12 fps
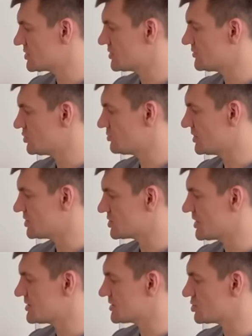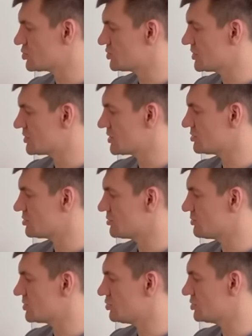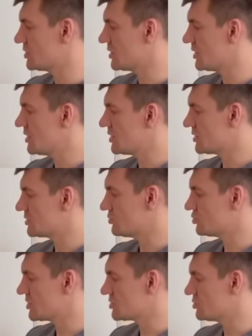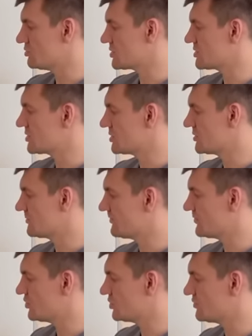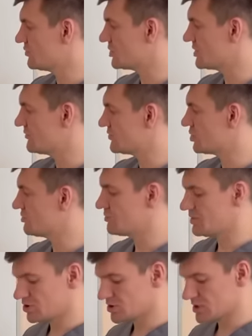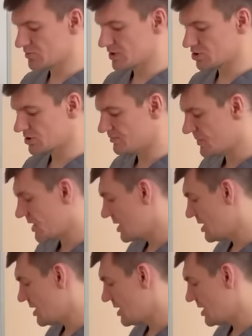We squeezed the vessels that approach this part of the muscle. We squeezed it with the ball.